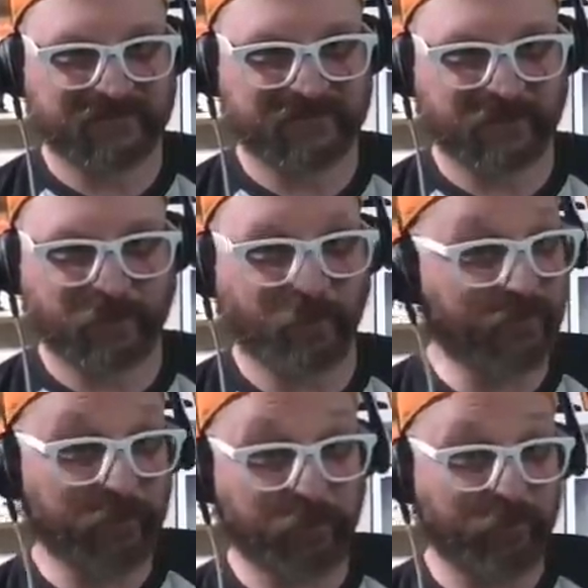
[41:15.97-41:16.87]
But
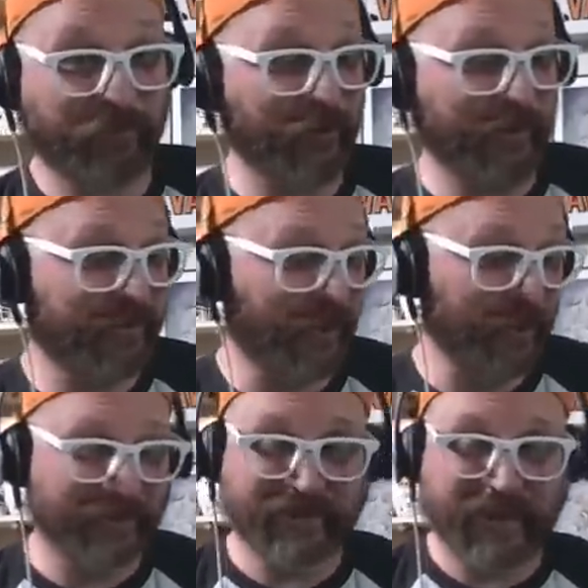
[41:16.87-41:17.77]
man, this
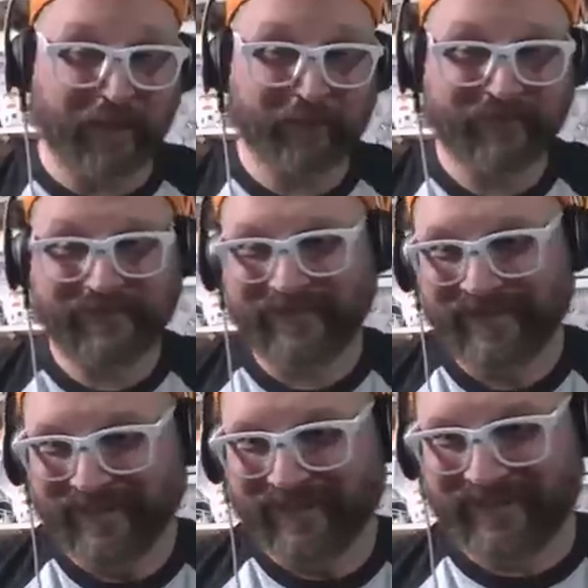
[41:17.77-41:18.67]
channel, this game
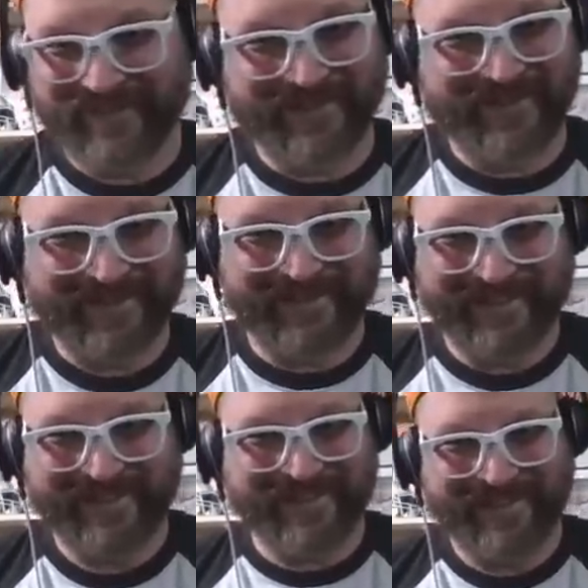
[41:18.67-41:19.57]
this
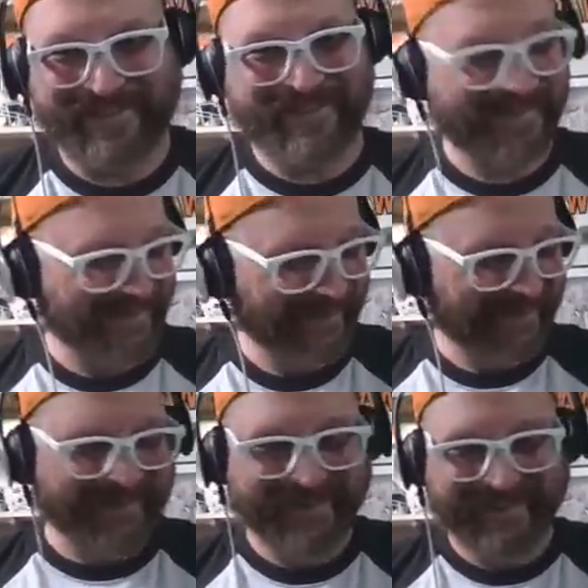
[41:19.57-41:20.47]
we didn't for an
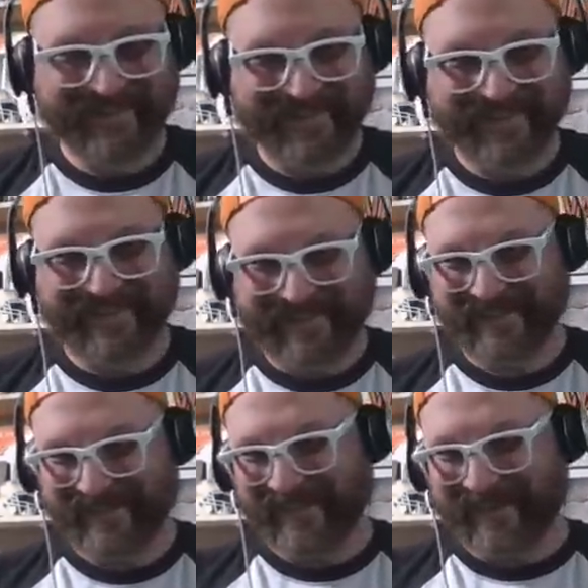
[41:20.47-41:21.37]
hour and a half.
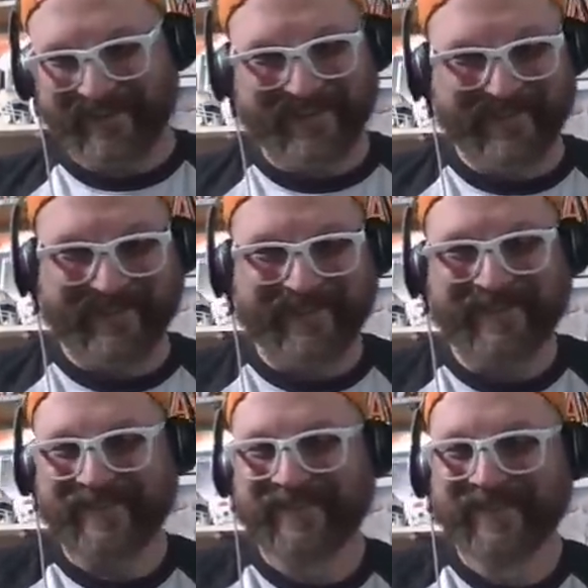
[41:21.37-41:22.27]
For an hour and a
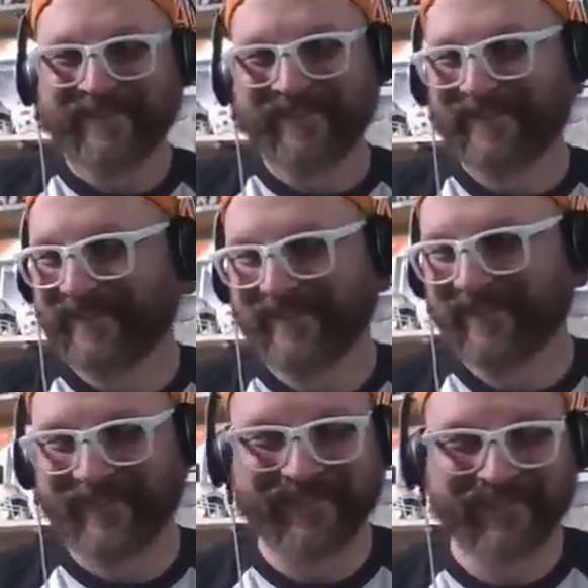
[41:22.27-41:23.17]
half, and
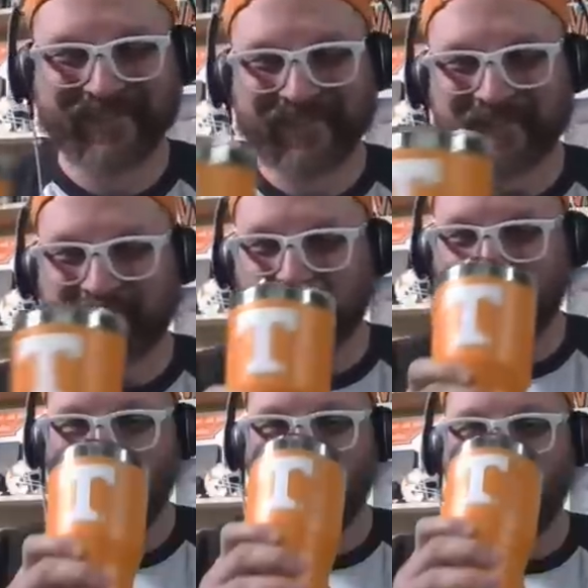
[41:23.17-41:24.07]
Snake's wife. I uh, uh,